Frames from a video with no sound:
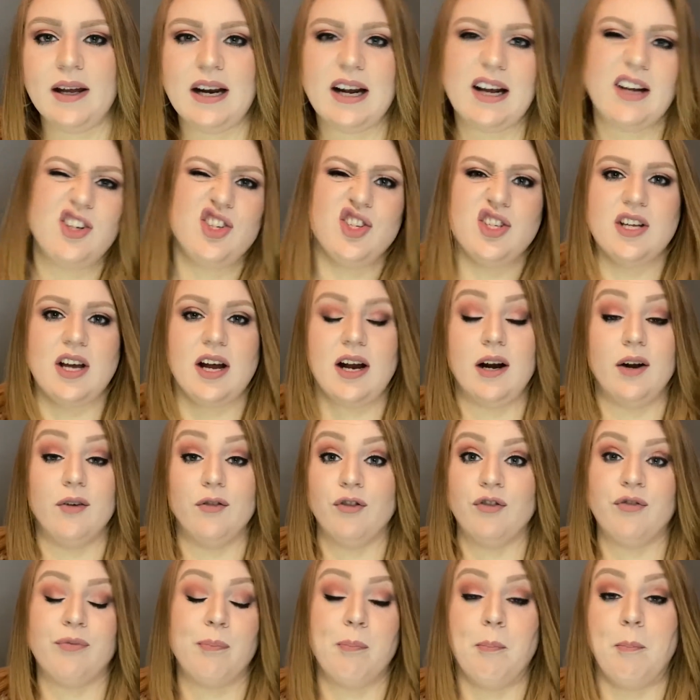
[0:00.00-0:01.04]
I just kind of
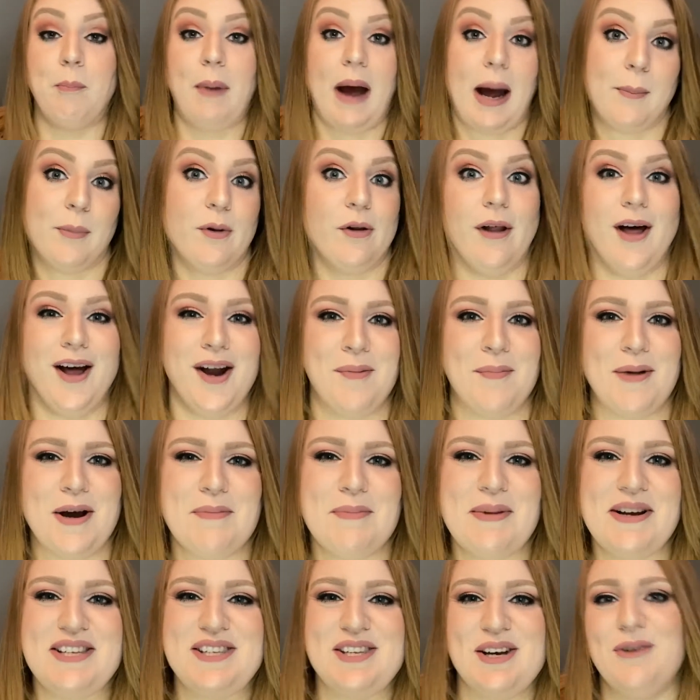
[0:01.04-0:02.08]
babble on about
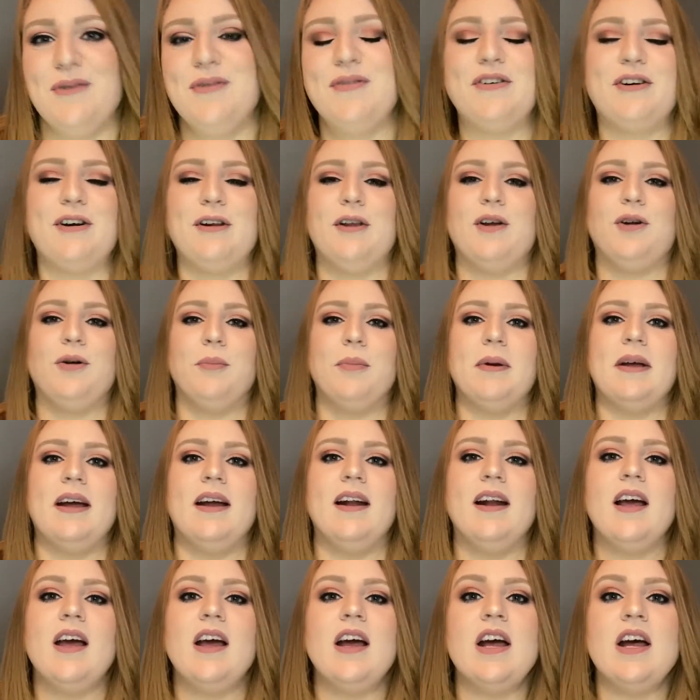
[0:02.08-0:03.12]
myself for a little
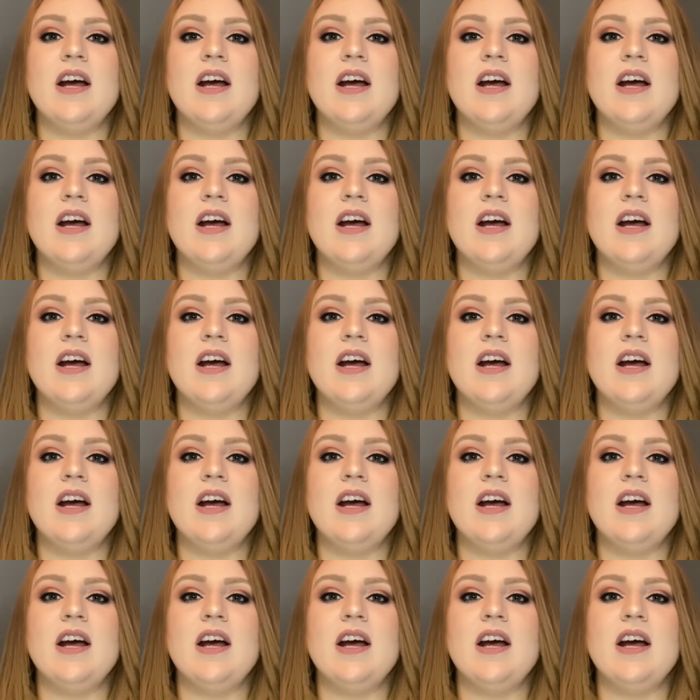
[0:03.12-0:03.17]
bit.